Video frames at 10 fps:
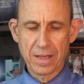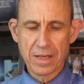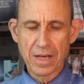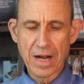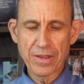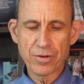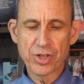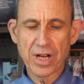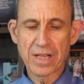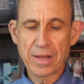Neither
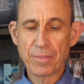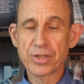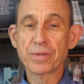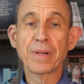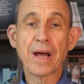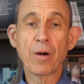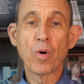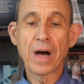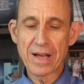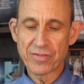shall he multiply
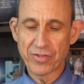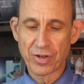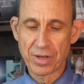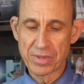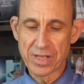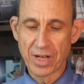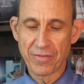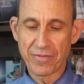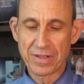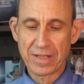wives for
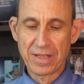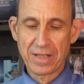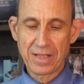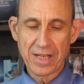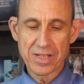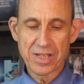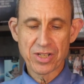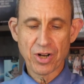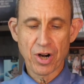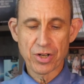himself, lest
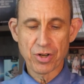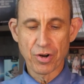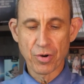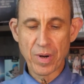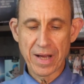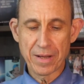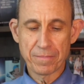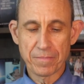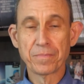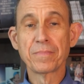his heart turn away.
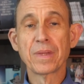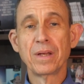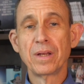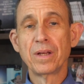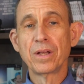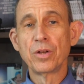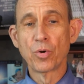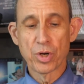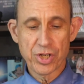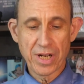
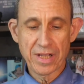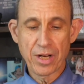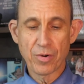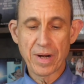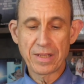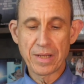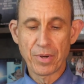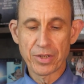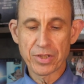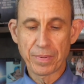Nor shall he greatly
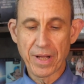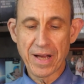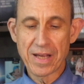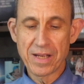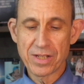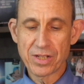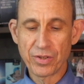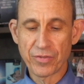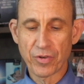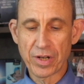multiply
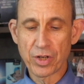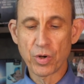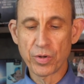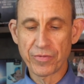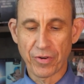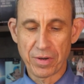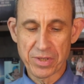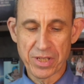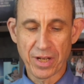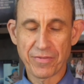silver and gold for
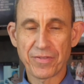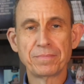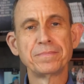himself.